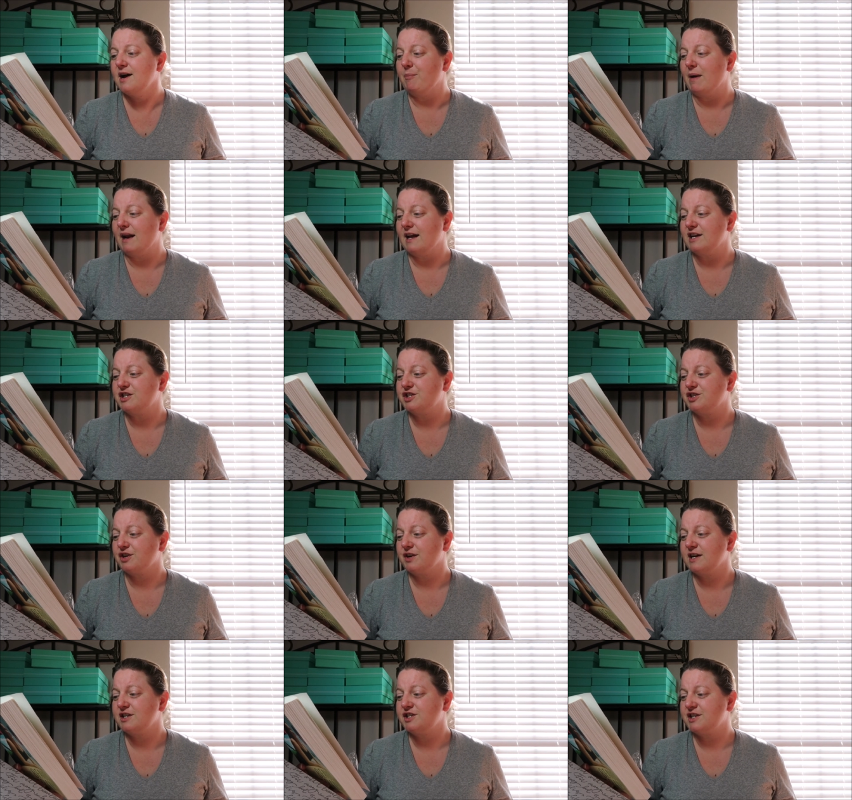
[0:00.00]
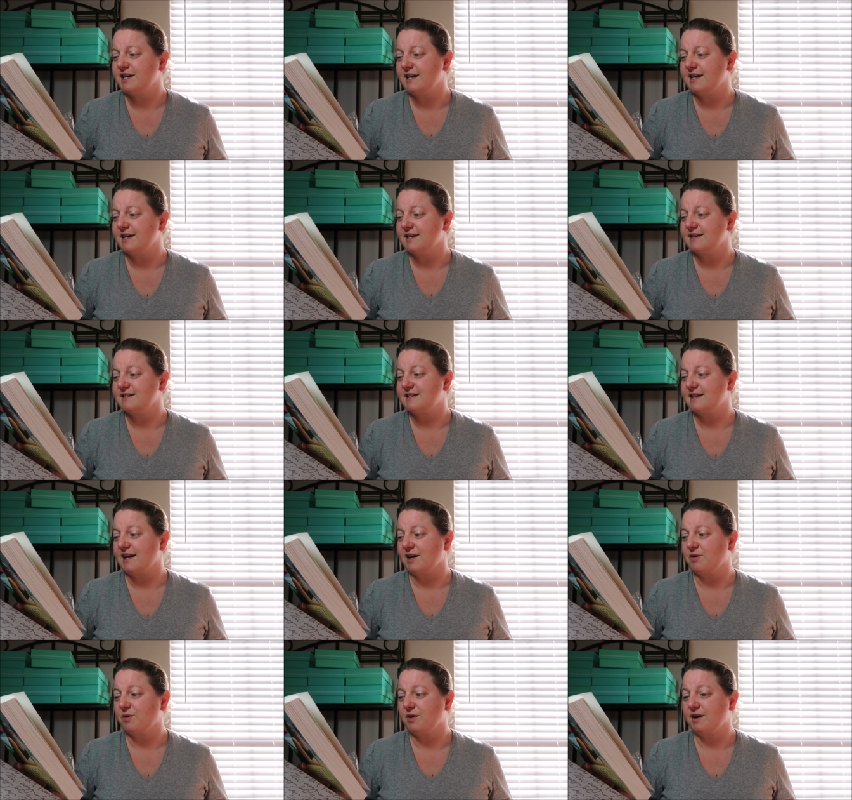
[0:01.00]
But as sure as she is
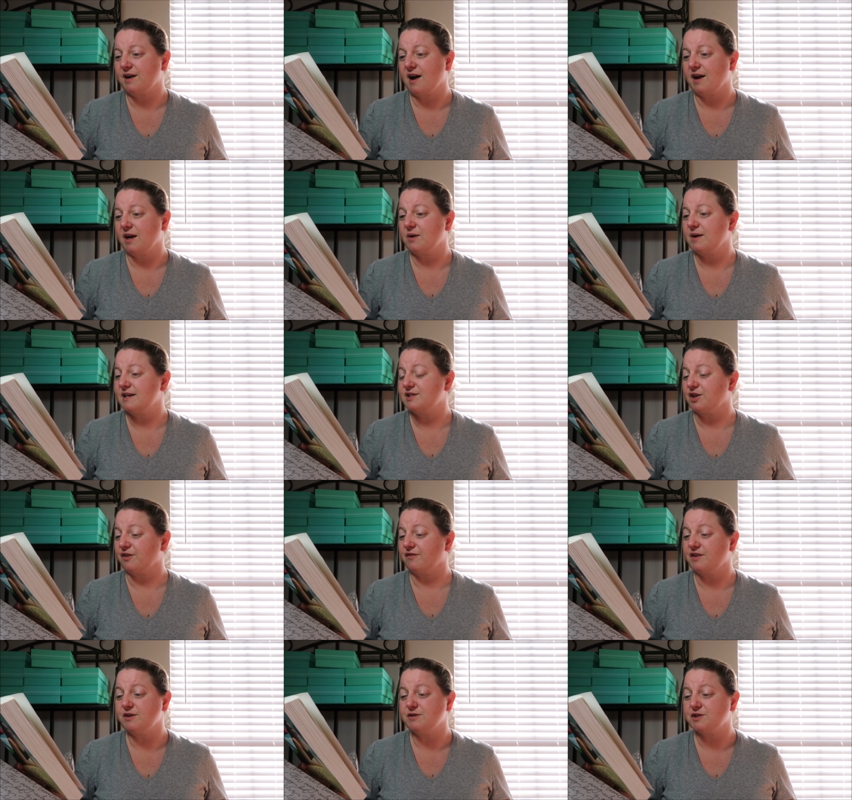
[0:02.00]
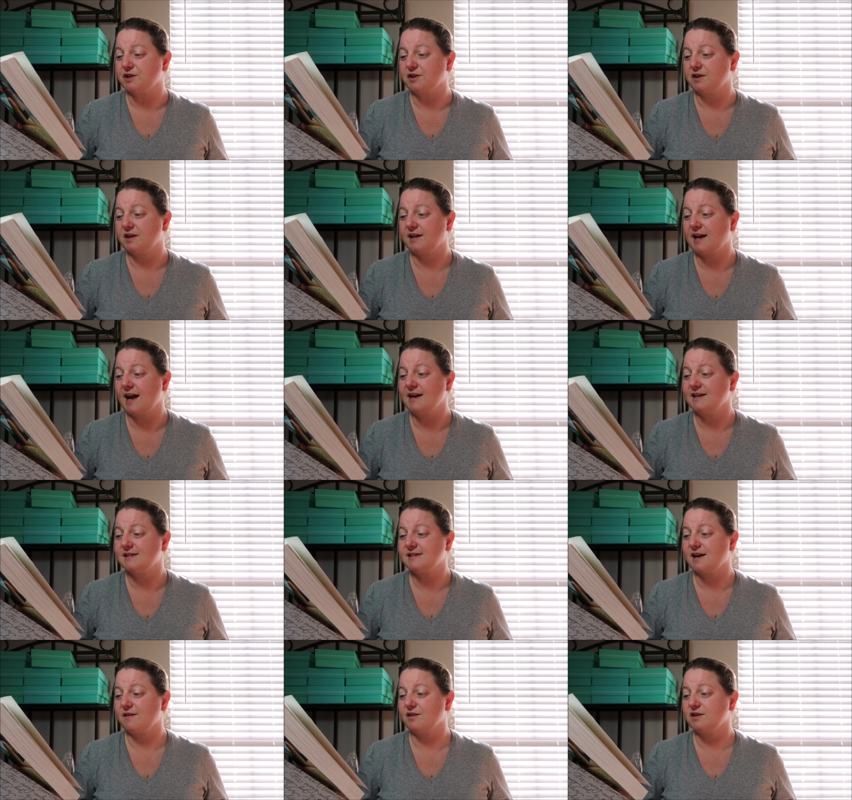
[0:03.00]
that Coronado is her future, Kate
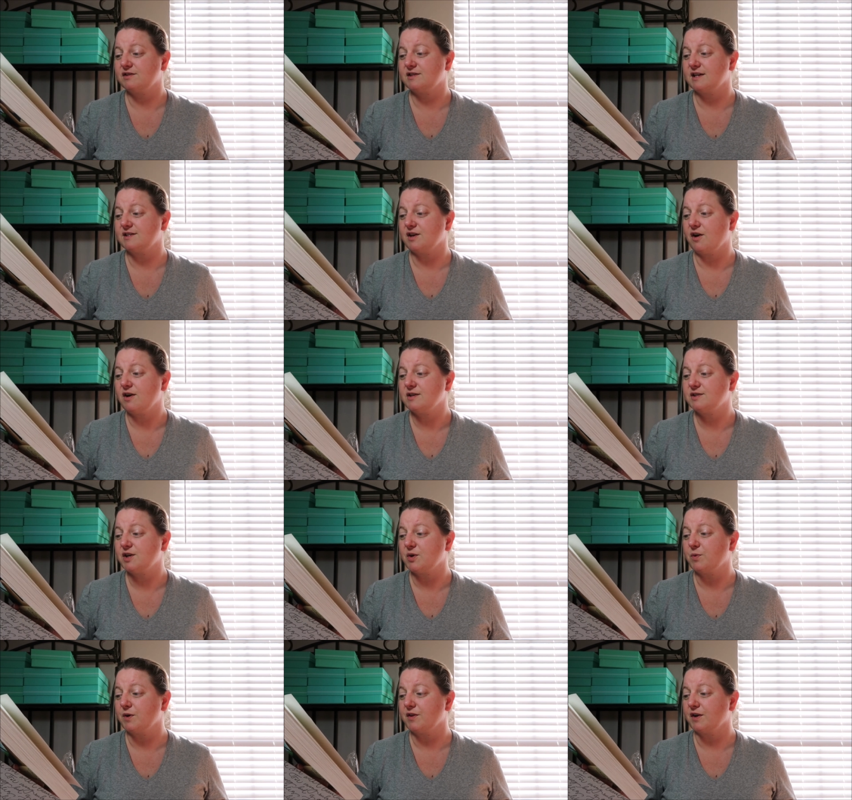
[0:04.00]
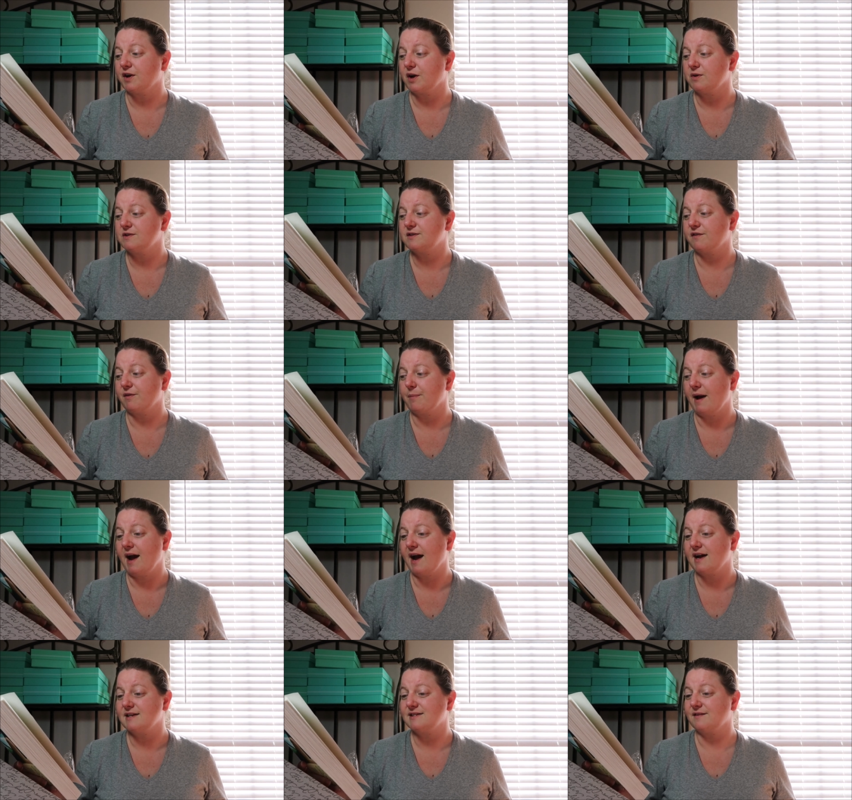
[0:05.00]
discovers it's also where the ghosts of the
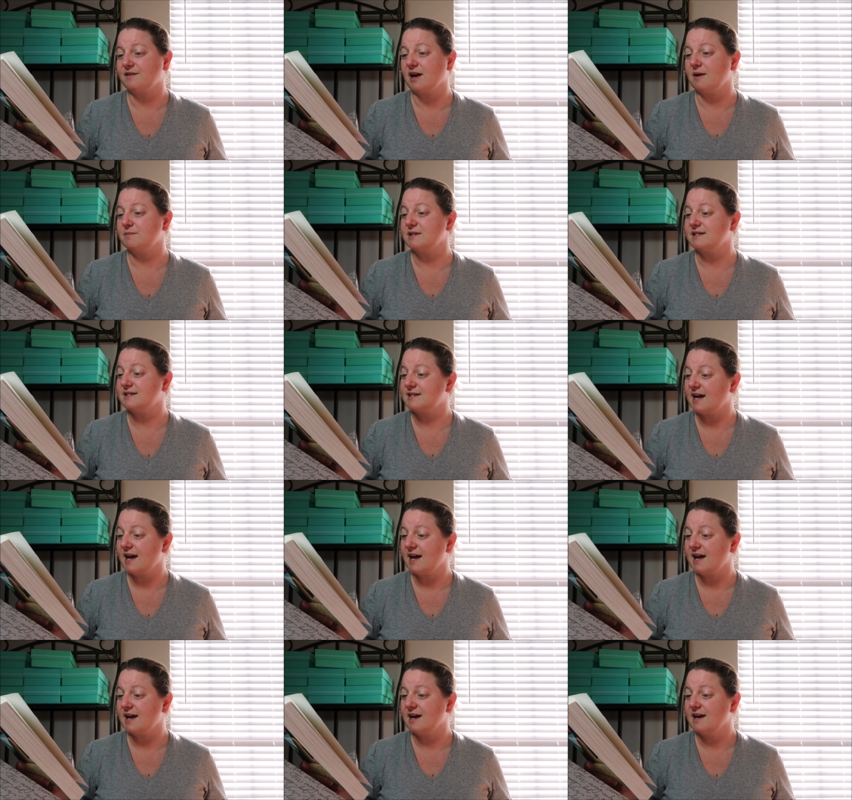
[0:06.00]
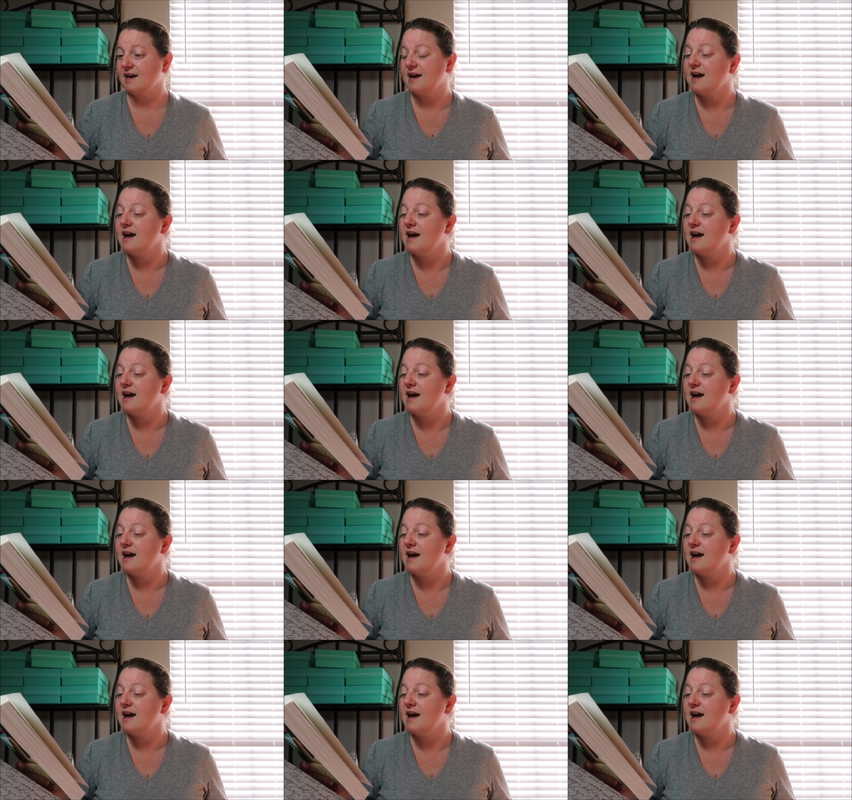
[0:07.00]
past have come to stay.